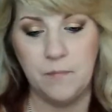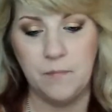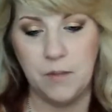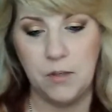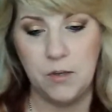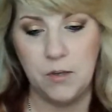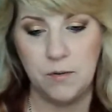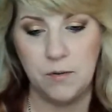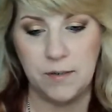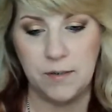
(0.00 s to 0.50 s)

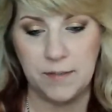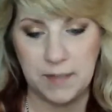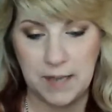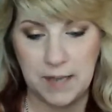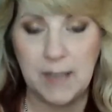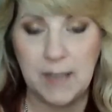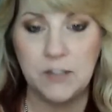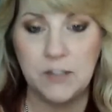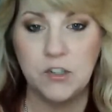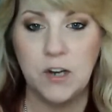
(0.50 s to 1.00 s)
you'll get the
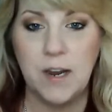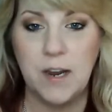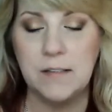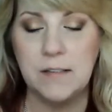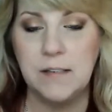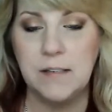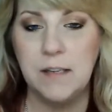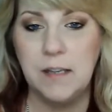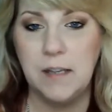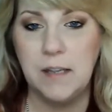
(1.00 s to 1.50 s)

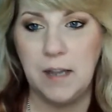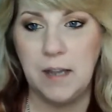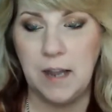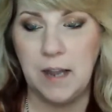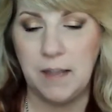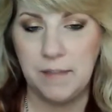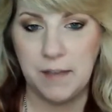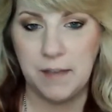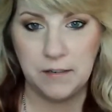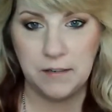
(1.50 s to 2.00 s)
contract
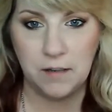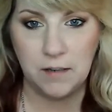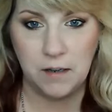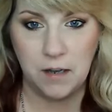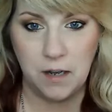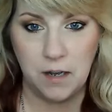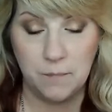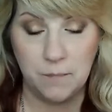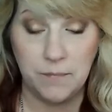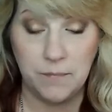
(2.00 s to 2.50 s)
and then
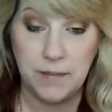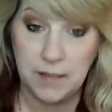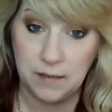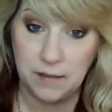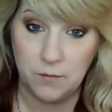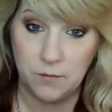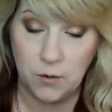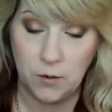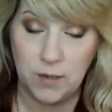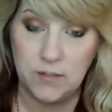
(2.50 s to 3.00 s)
the
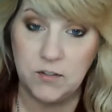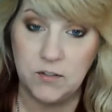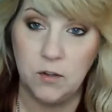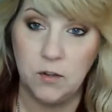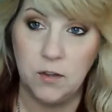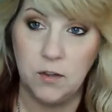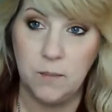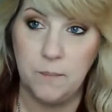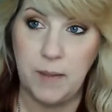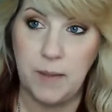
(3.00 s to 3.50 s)
invoice.
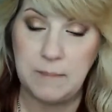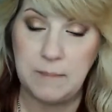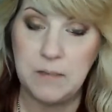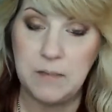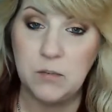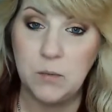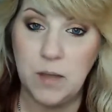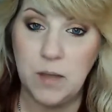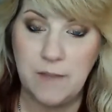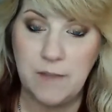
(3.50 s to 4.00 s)
So the
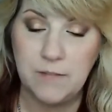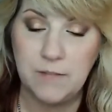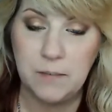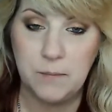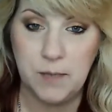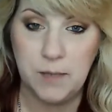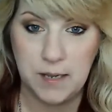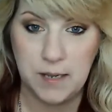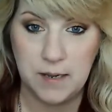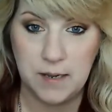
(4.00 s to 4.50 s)
payment will have to
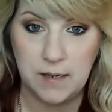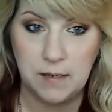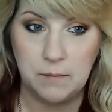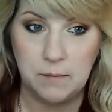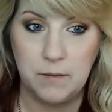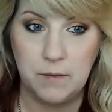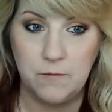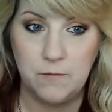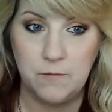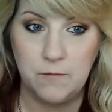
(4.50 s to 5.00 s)
be
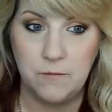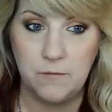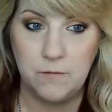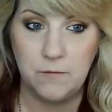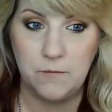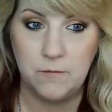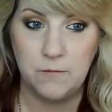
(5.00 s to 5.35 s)
in before